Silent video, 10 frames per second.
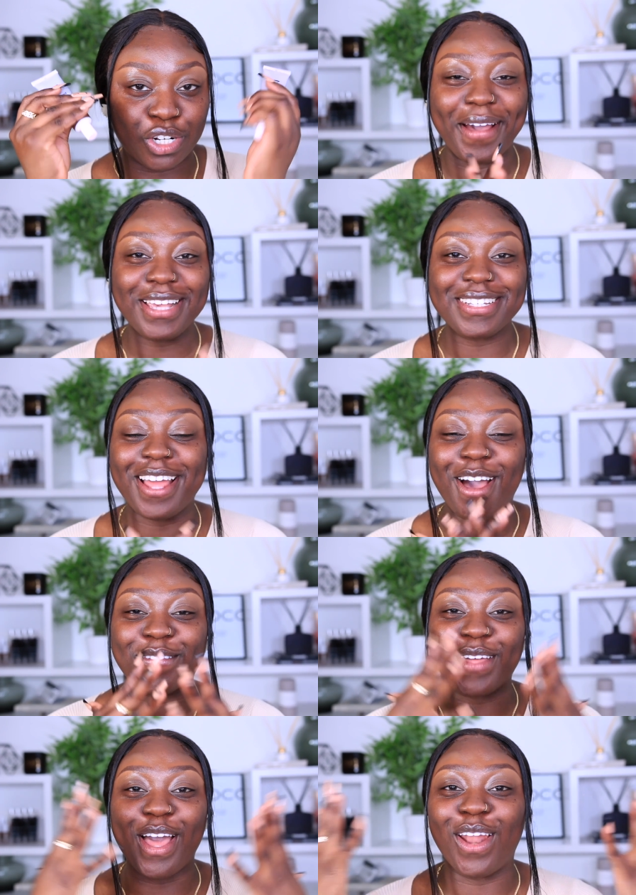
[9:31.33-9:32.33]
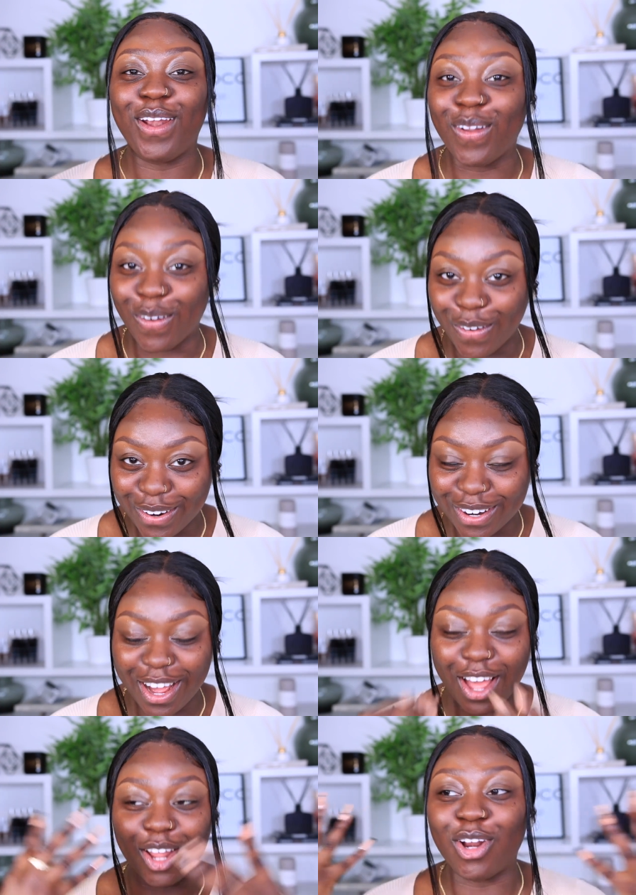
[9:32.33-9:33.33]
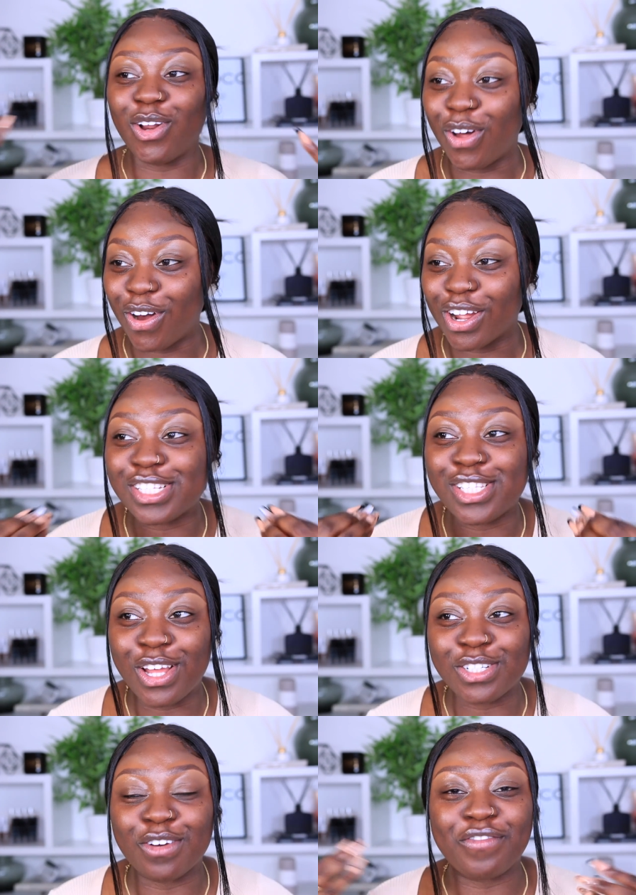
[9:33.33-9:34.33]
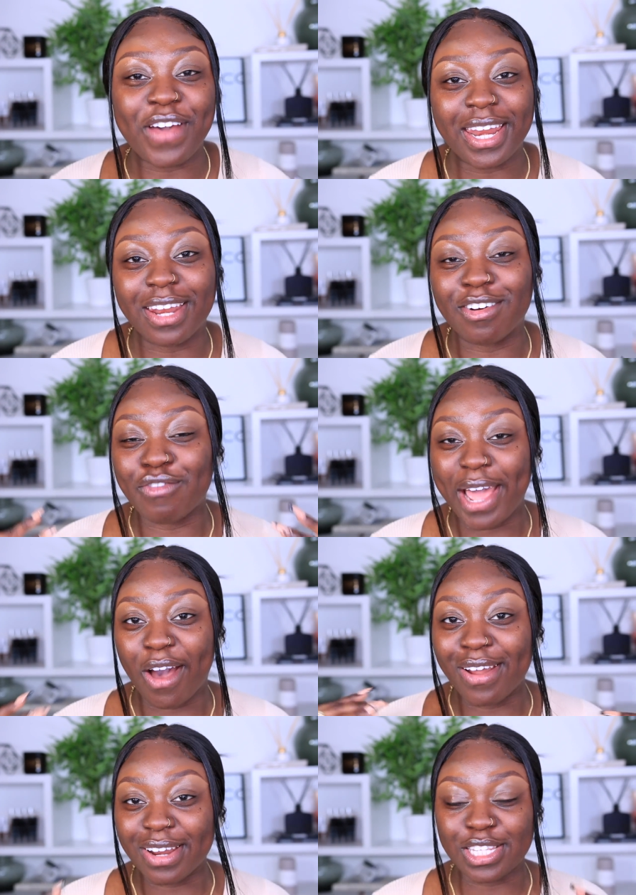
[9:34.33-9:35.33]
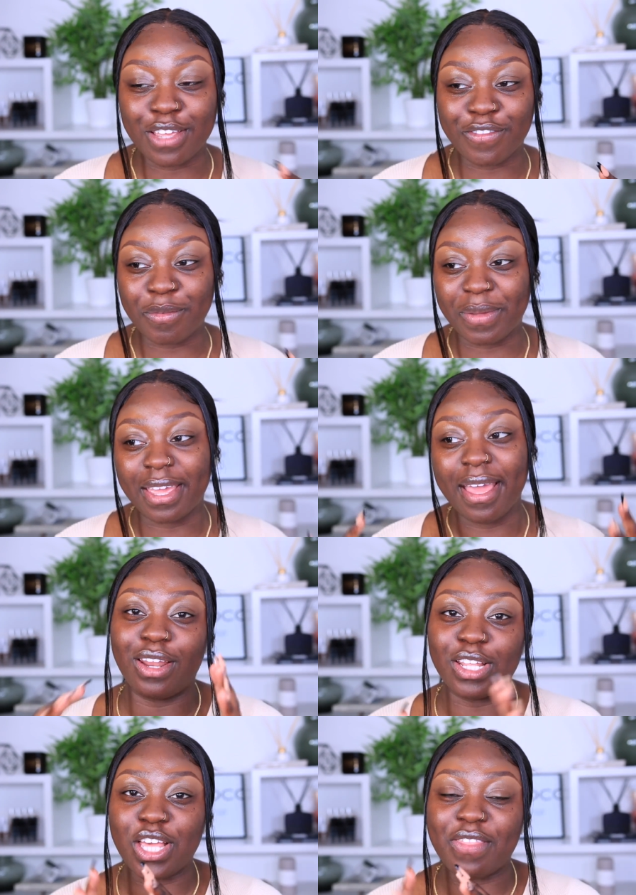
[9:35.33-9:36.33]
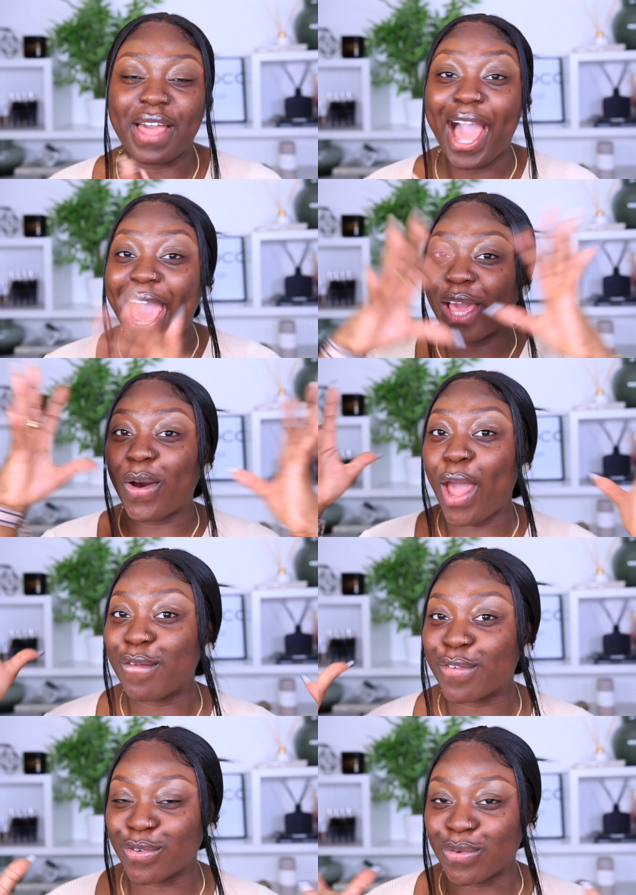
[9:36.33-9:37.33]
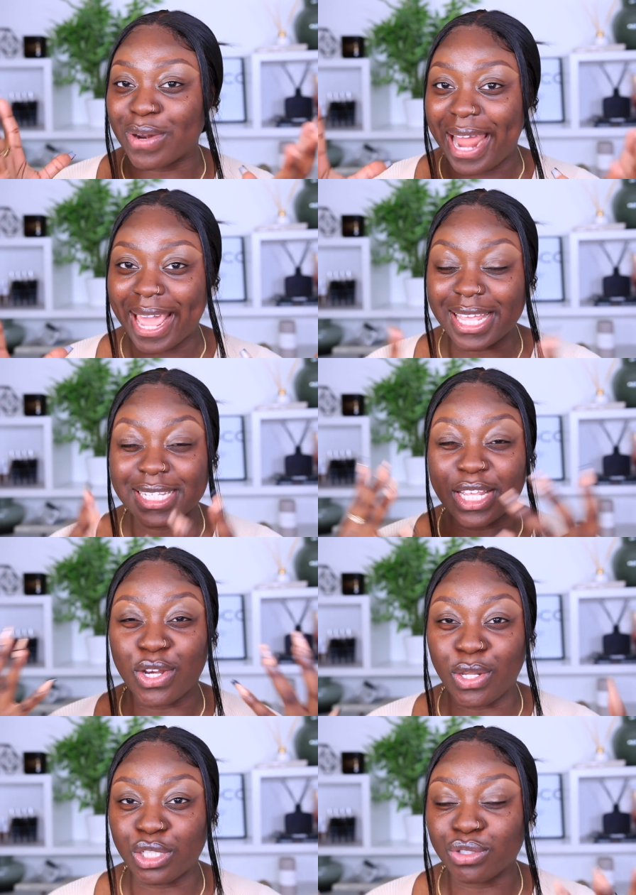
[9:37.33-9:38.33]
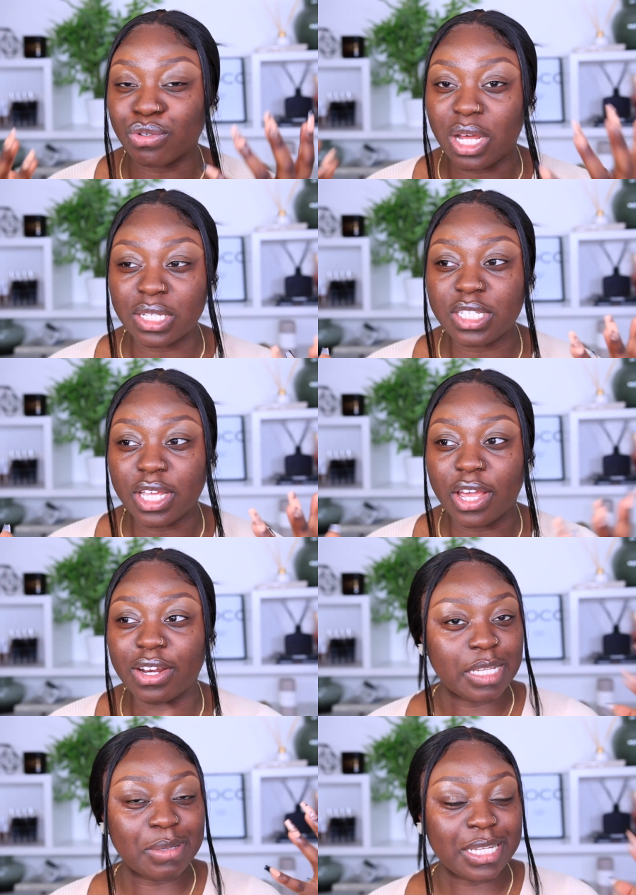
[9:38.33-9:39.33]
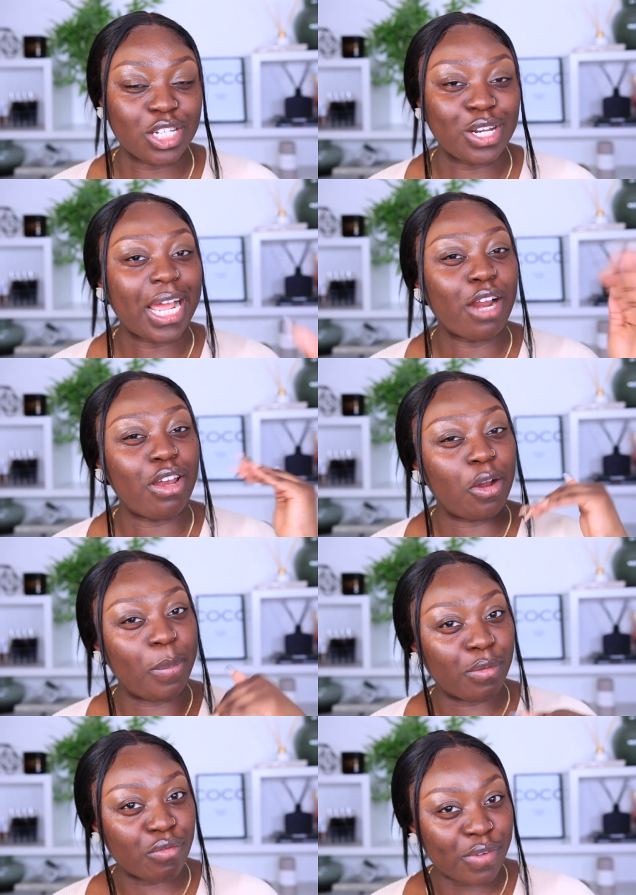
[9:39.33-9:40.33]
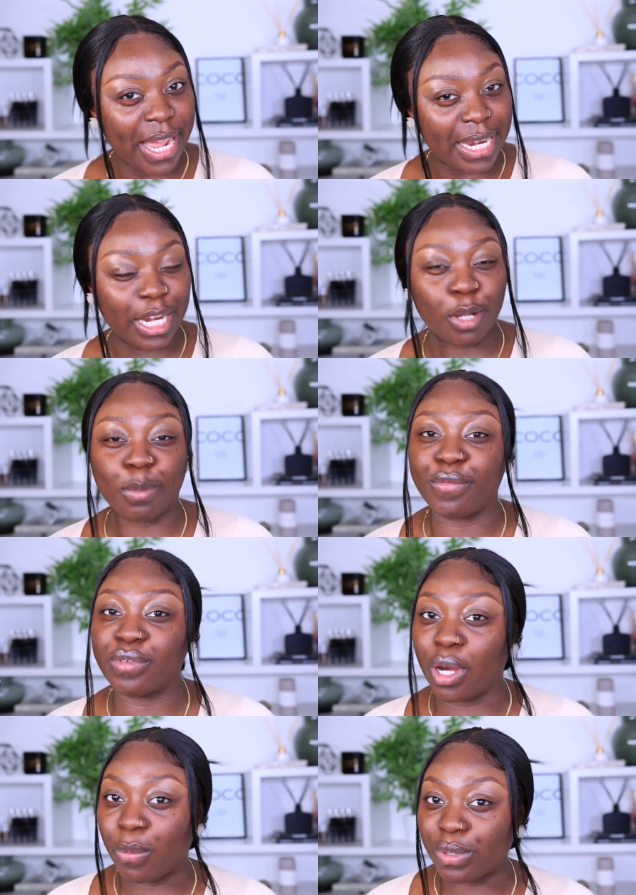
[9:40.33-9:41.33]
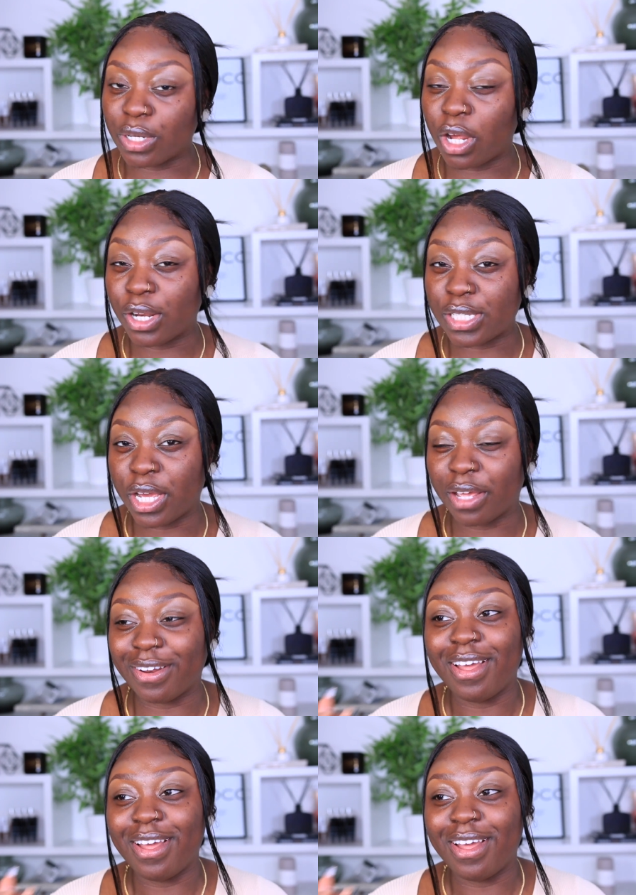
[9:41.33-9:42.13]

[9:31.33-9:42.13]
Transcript: Personally, after a long, long search of finding the right undertone for me, the undertone that I overall like is a neutral undertone. Sometimes I do like a little bit of red and a little bit of golden undertone.